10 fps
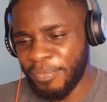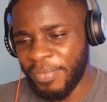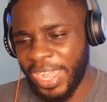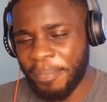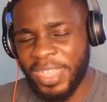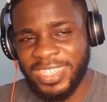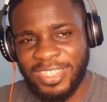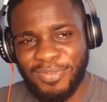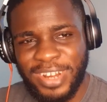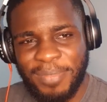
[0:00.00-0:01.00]

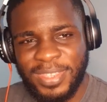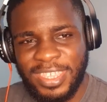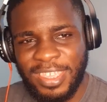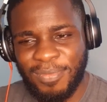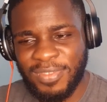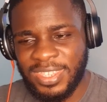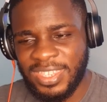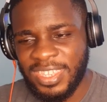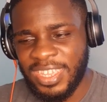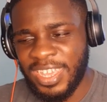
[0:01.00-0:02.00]
amazing rhyme schemes
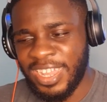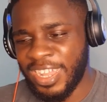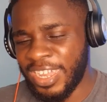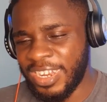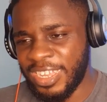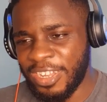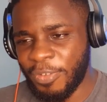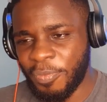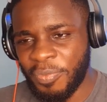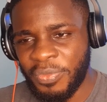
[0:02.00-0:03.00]

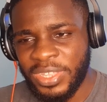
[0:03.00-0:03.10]
and